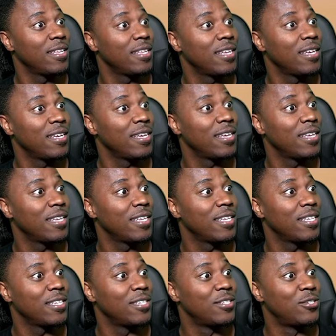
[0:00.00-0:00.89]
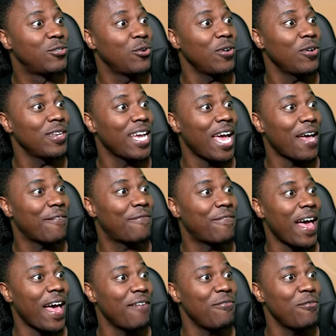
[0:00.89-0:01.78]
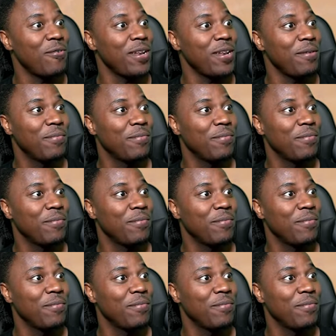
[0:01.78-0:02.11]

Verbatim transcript: out to Jordan. Jordan. he got five on him.